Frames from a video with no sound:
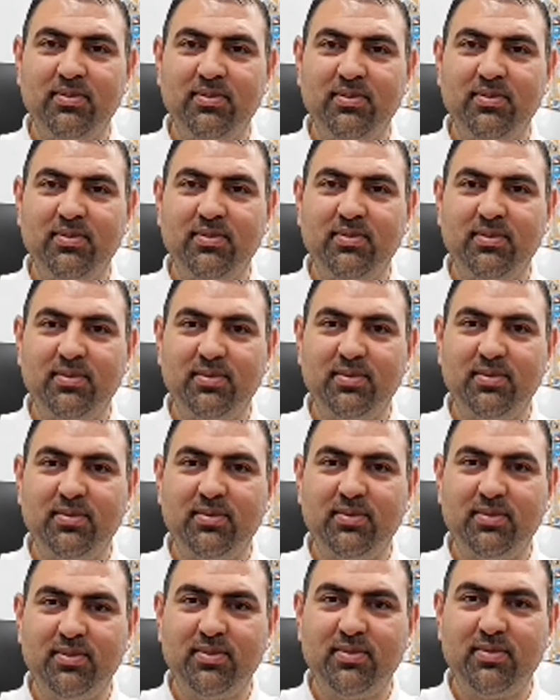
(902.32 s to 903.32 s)

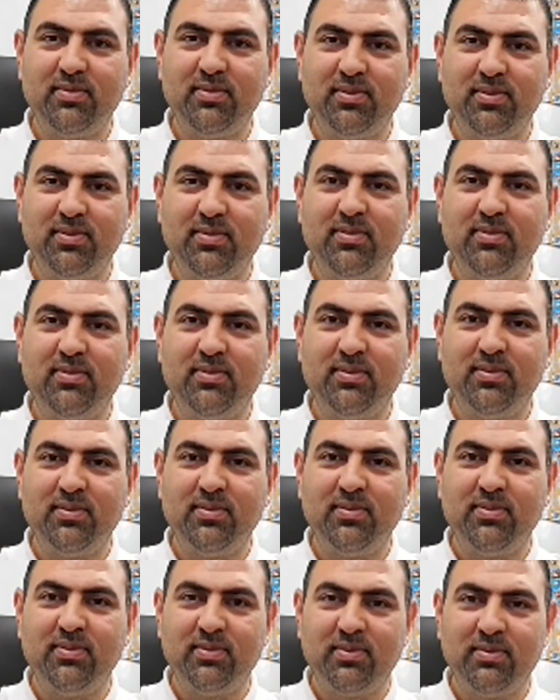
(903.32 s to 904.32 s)

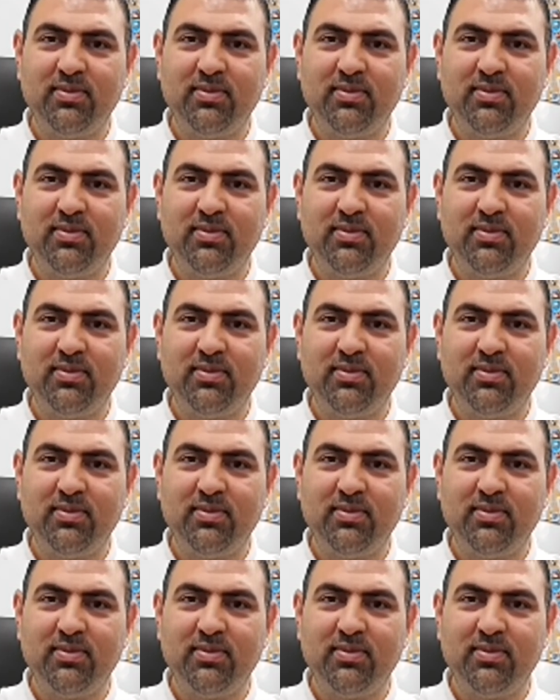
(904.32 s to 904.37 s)
No words are spoken by the person on screen.